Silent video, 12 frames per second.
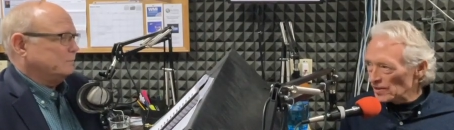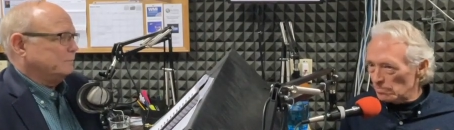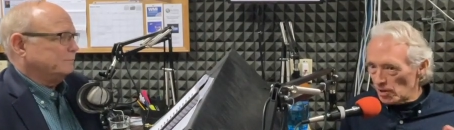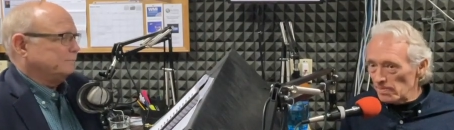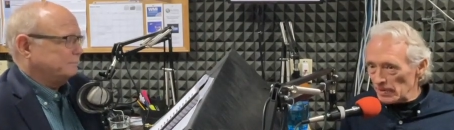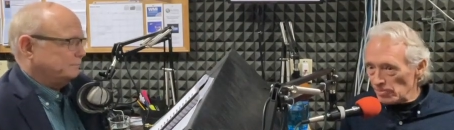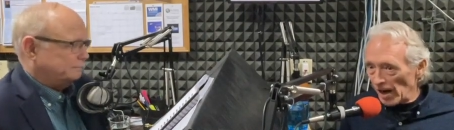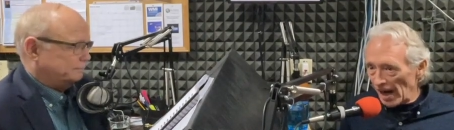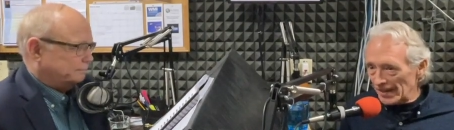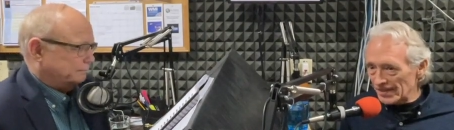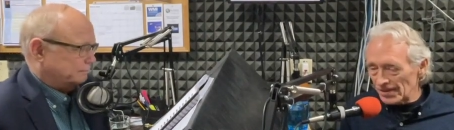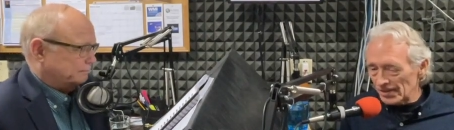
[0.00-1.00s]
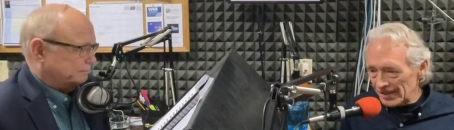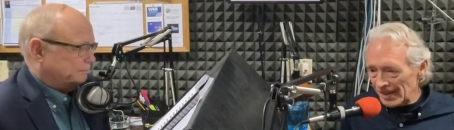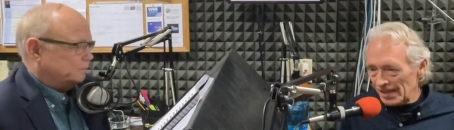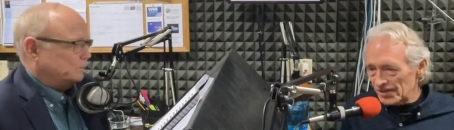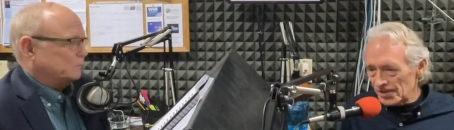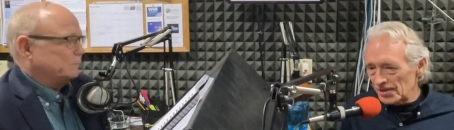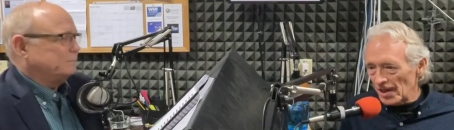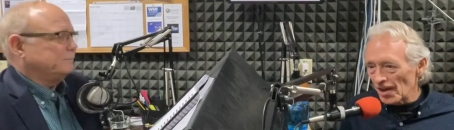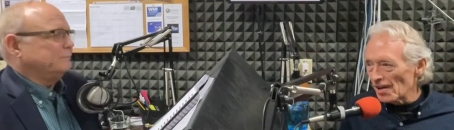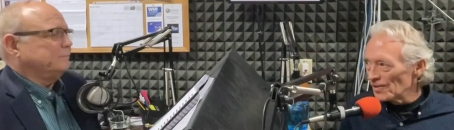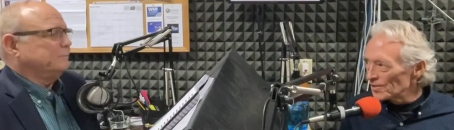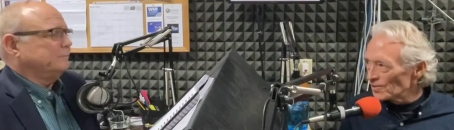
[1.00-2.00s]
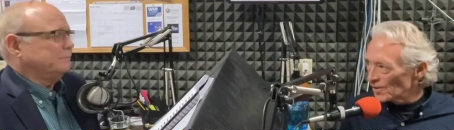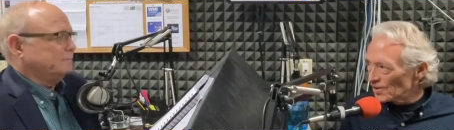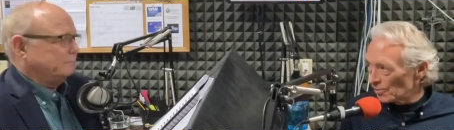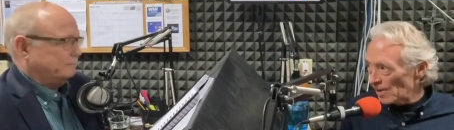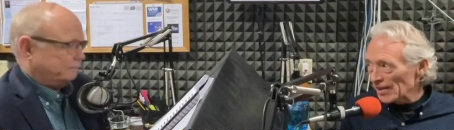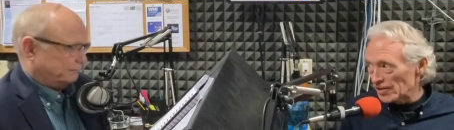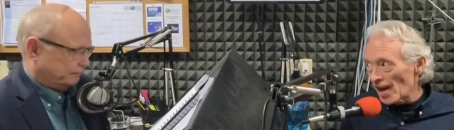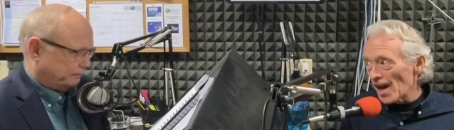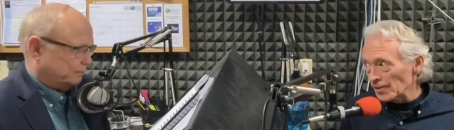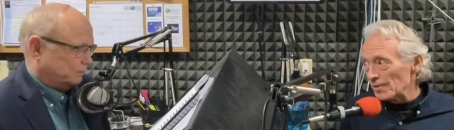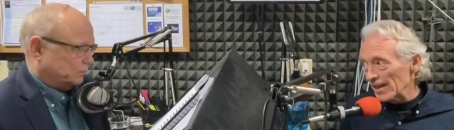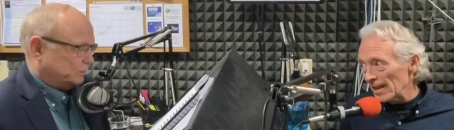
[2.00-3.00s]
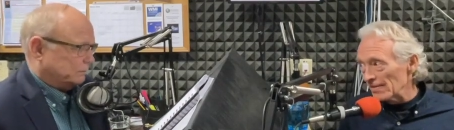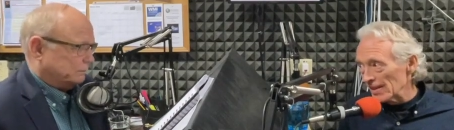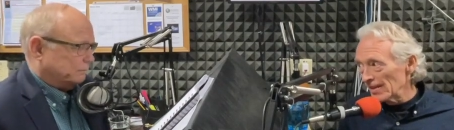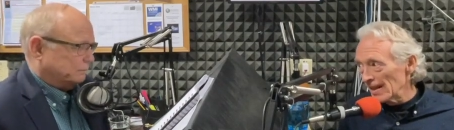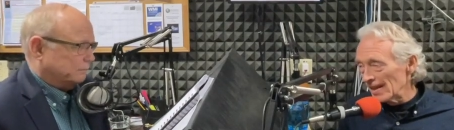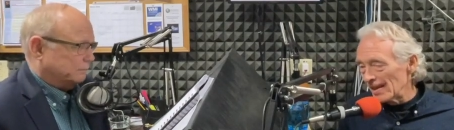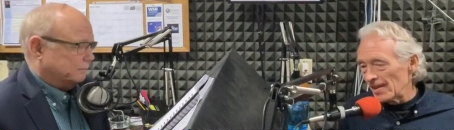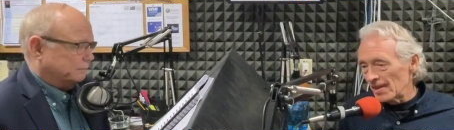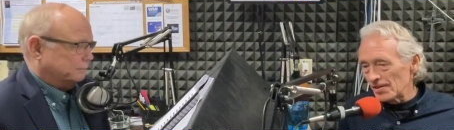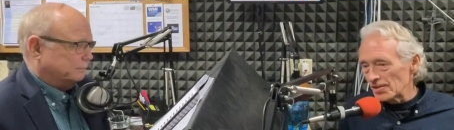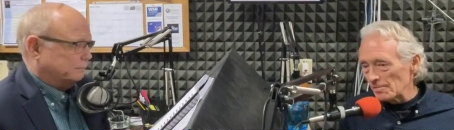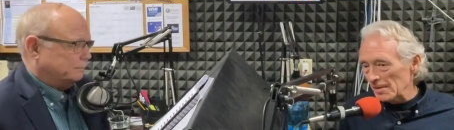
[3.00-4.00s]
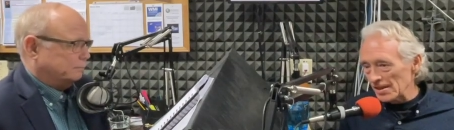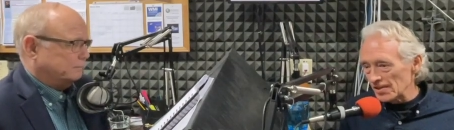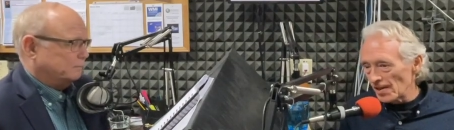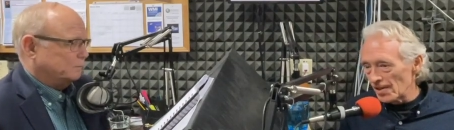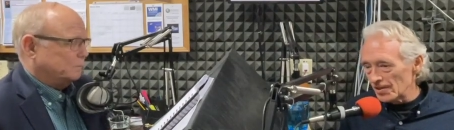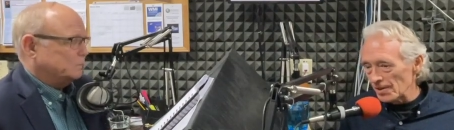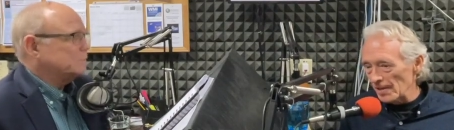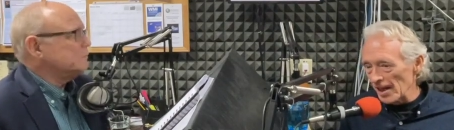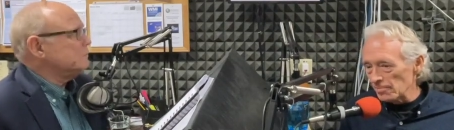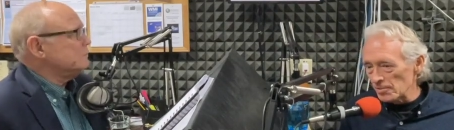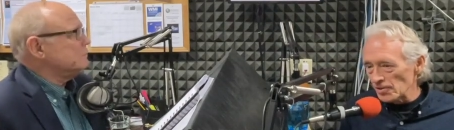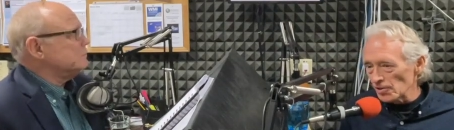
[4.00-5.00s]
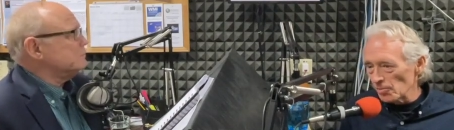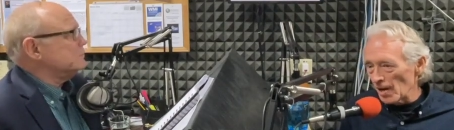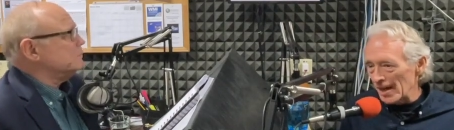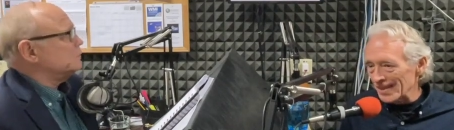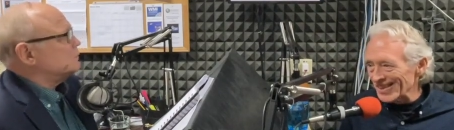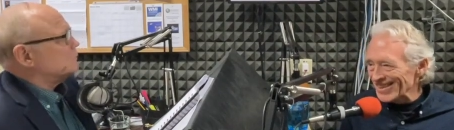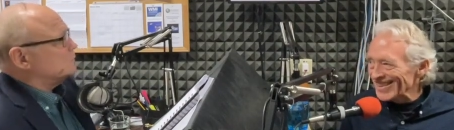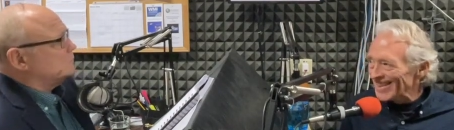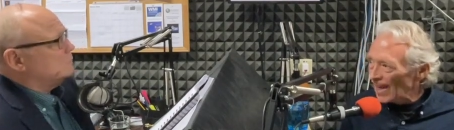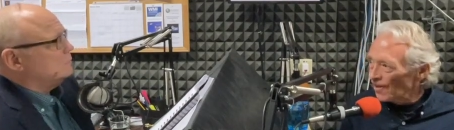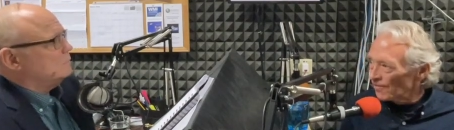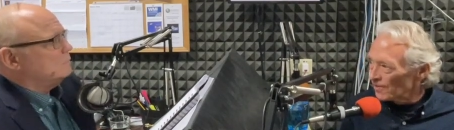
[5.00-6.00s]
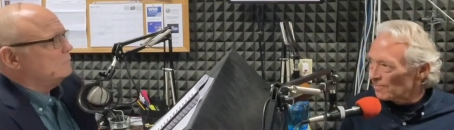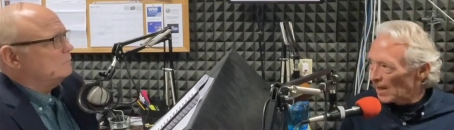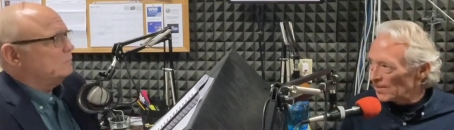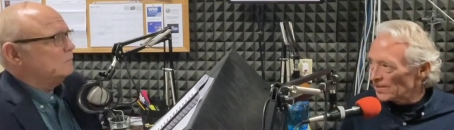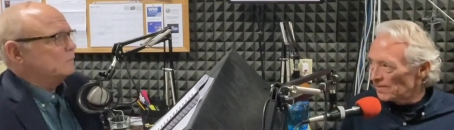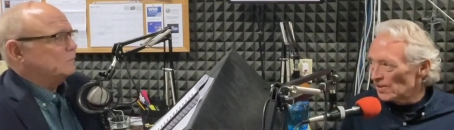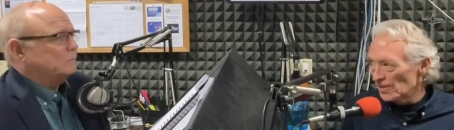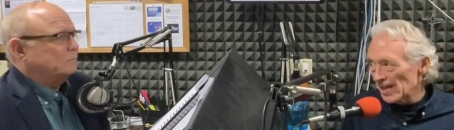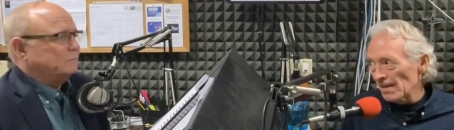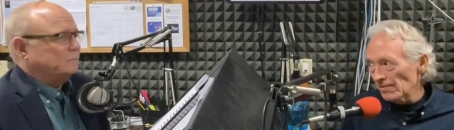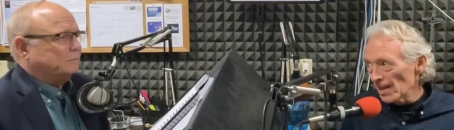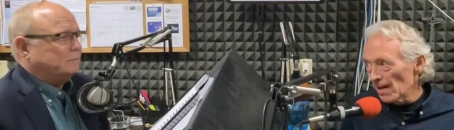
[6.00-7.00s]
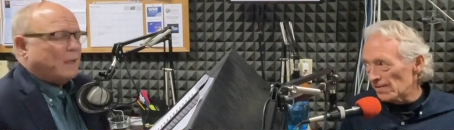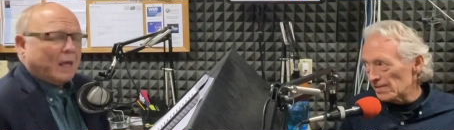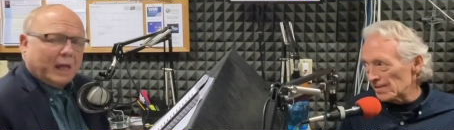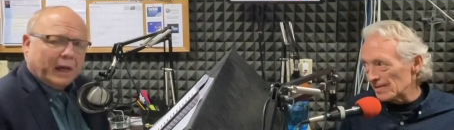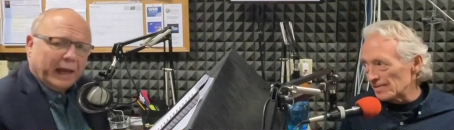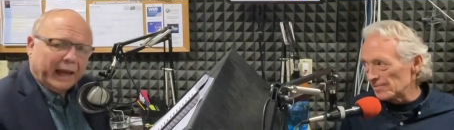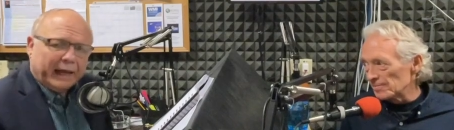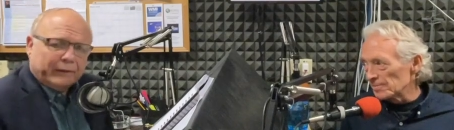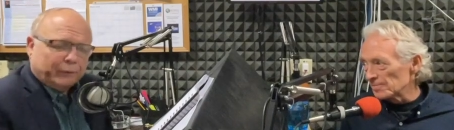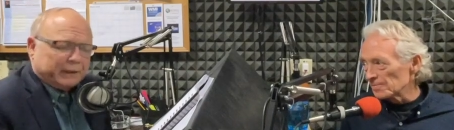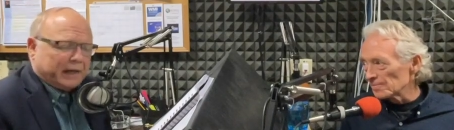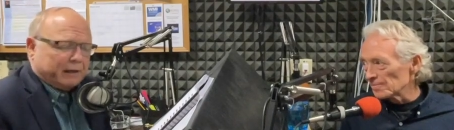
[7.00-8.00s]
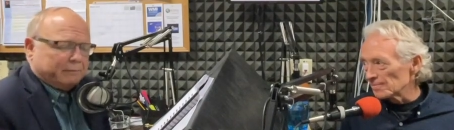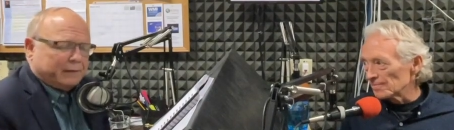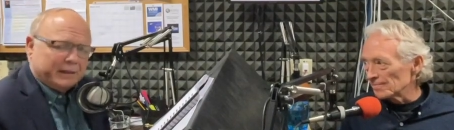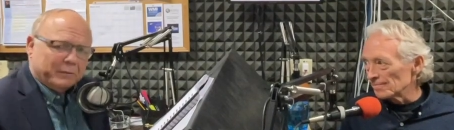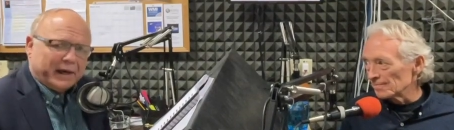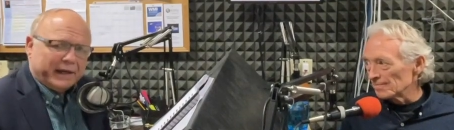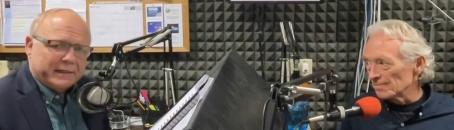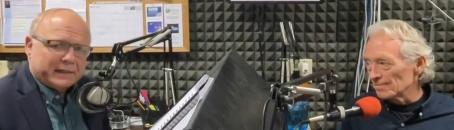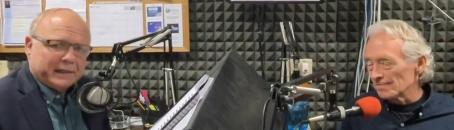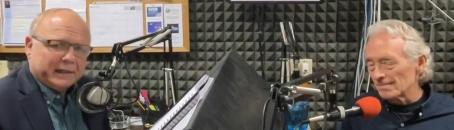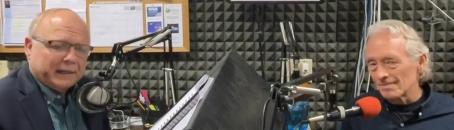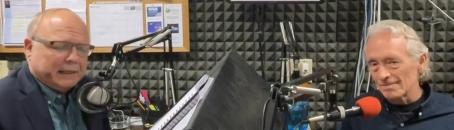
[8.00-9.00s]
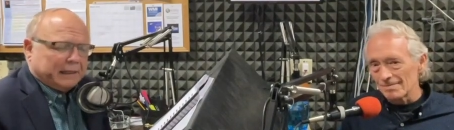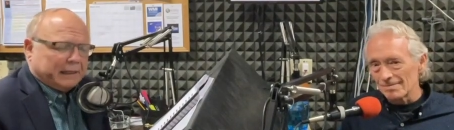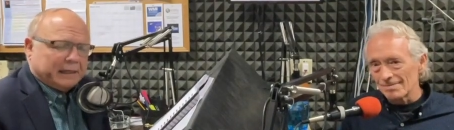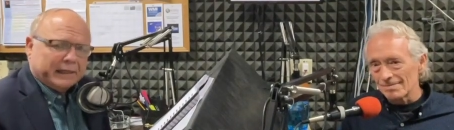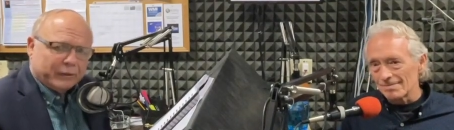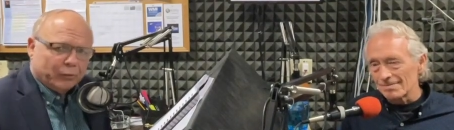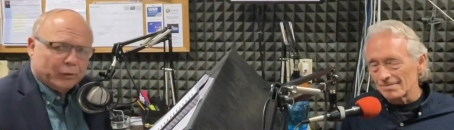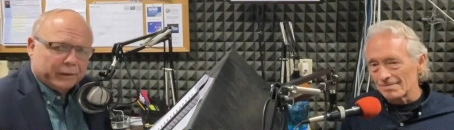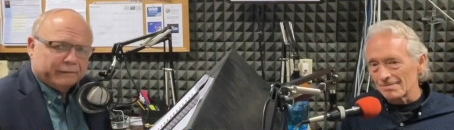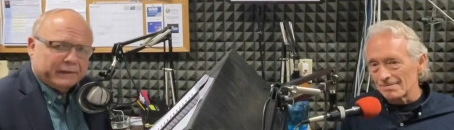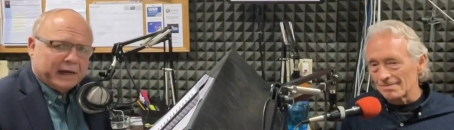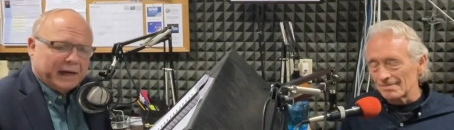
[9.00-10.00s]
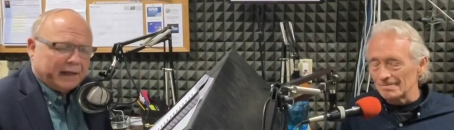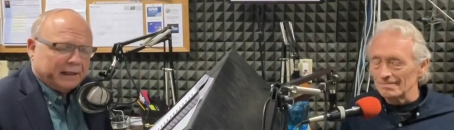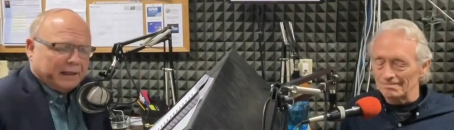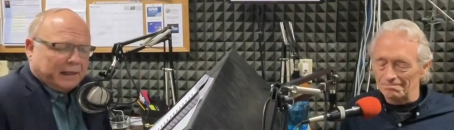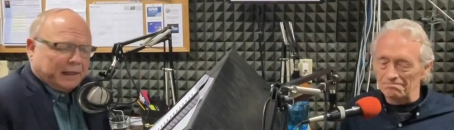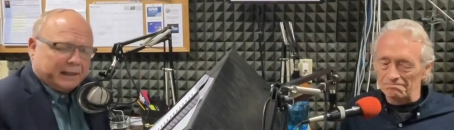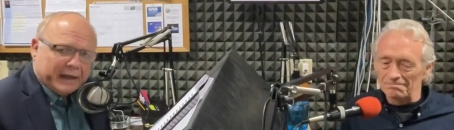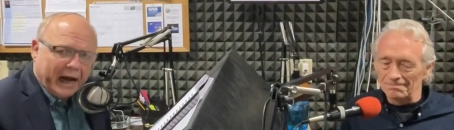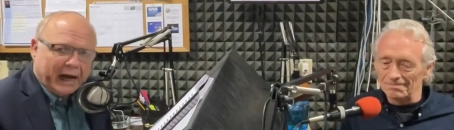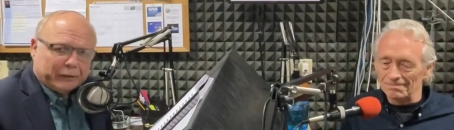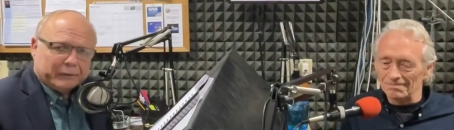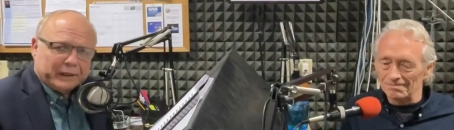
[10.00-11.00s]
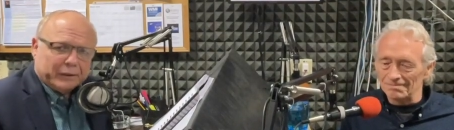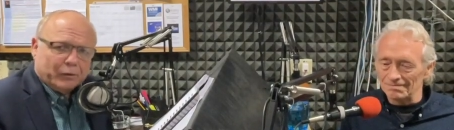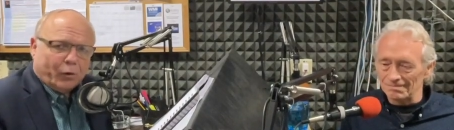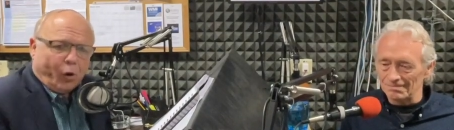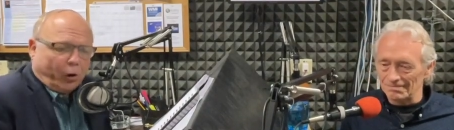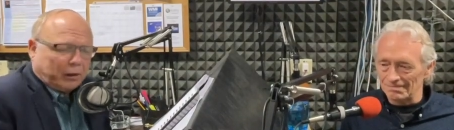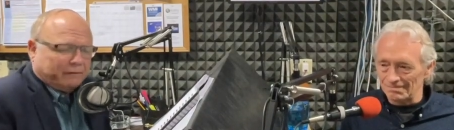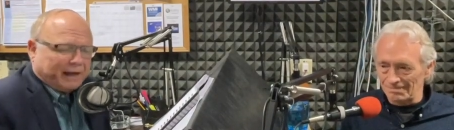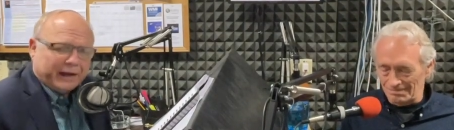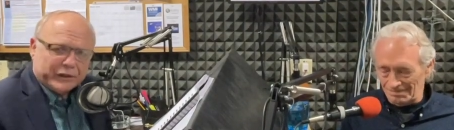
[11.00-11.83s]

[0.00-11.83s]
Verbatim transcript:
Speaker 1: the booby prize. So oh, yeah, so you got all this correct doctrine even, assuming it's all correct, but so what? It doesn't count
Speaker 2: for much if you don't have love. And we're not minimizing uh, the Word of God doctrine. No, all of that